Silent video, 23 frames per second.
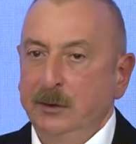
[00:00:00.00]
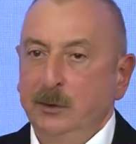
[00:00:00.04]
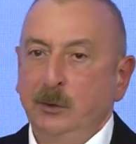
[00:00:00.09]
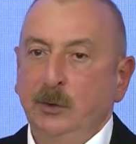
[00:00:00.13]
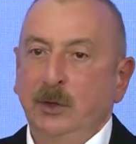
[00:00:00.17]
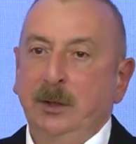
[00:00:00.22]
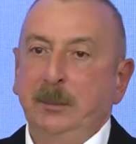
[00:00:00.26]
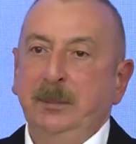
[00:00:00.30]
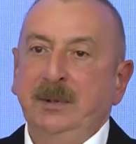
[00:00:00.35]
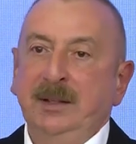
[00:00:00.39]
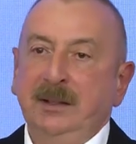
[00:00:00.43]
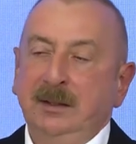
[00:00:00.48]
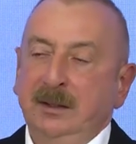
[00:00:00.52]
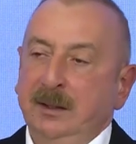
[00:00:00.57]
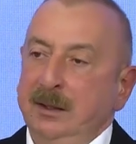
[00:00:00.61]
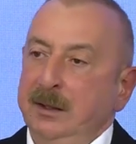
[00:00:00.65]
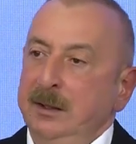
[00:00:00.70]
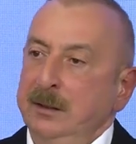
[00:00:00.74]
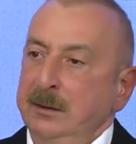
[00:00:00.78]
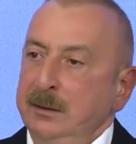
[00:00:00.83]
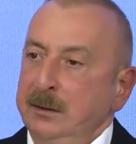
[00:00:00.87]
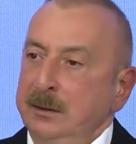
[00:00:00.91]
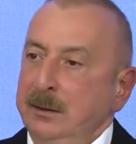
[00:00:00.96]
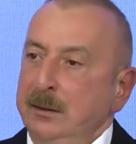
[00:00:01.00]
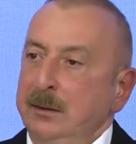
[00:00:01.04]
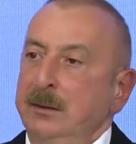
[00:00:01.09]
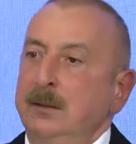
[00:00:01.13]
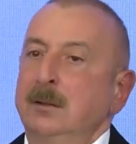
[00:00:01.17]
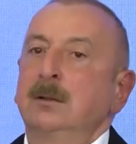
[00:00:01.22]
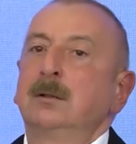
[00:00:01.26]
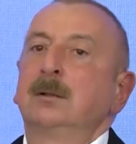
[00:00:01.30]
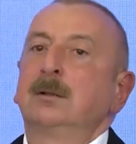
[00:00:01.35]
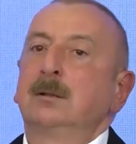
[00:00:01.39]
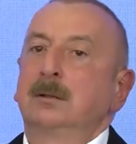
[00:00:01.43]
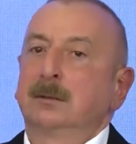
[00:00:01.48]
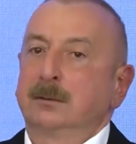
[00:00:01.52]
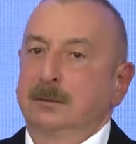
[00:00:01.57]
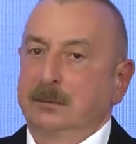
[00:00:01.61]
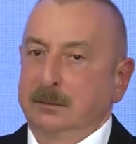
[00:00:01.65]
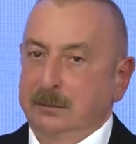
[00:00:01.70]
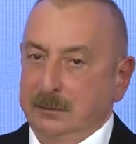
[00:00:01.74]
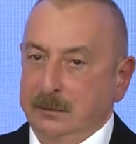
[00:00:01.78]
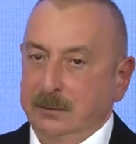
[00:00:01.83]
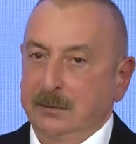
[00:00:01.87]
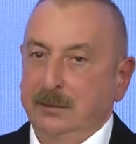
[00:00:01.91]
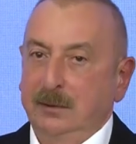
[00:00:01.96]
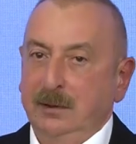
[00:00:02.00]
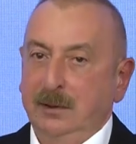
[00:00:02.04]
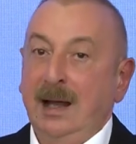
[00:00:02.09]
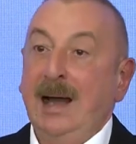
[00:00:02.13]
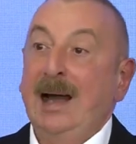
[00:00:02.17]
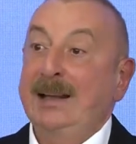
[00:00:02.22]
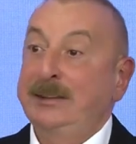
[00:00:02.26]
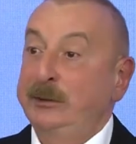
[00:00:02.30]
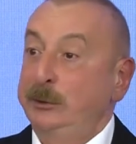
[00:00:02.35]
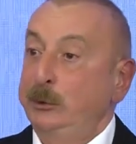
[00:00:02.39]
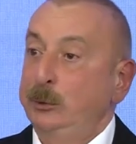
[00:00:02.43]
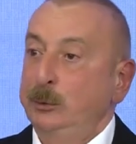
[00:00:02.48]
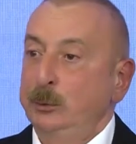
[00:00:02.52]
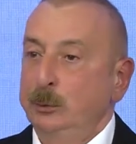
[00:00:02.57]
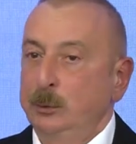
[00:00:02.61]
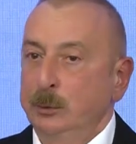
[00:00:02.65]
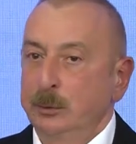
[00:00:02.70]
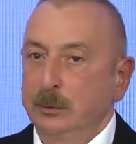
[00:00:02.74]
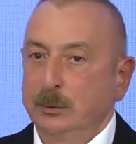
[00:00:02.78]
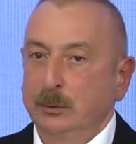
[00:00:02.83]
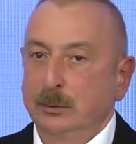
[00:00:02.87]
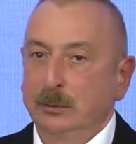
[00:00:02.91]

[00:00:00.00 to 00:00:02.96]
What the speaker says: So Armenia had to